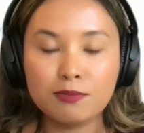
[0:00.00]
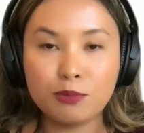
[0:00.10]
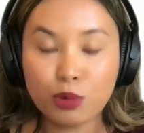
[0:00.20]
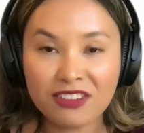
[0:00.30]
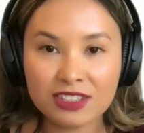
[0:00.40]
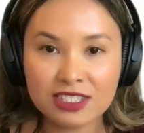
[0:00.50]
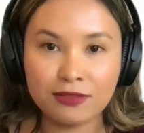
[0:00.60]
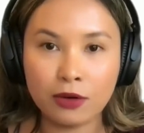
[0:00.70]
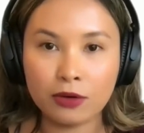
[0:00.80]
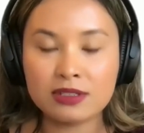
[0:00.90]
privacy
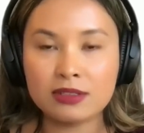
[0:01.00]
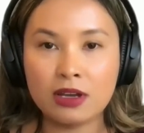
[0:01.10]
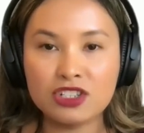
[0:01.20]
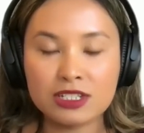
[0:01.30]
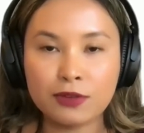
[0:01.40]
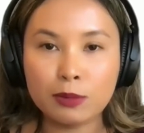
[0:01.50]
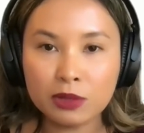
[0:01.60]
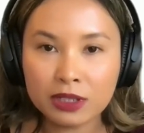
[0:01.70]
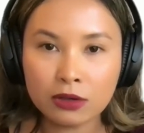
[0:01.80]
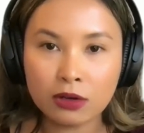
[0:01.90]
folks, not just from
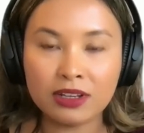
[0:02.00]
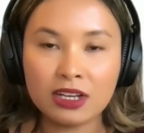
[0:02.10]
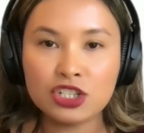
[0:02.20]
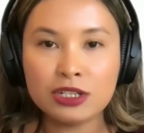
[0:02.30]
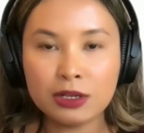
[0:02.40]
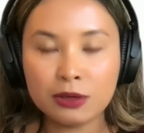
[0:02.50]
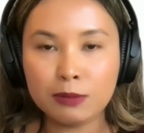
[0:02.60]
legal and engineering,